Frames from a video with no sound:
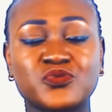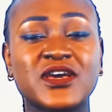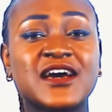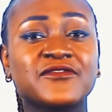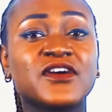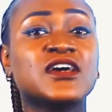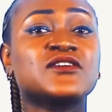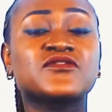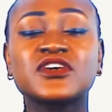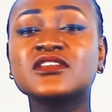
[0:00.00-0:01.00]
we have
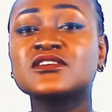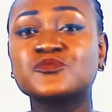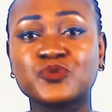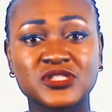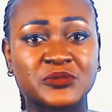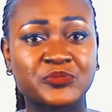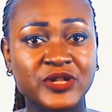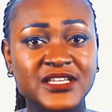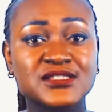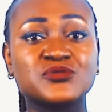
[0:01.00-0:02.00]
things put in
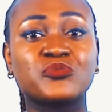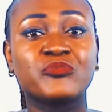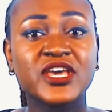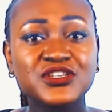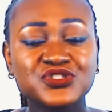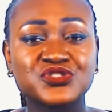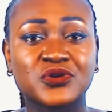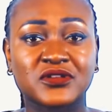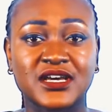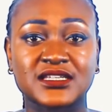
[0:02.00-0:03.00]
place to make
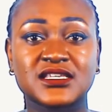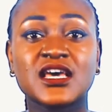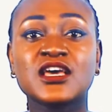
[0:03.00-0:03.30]
sure that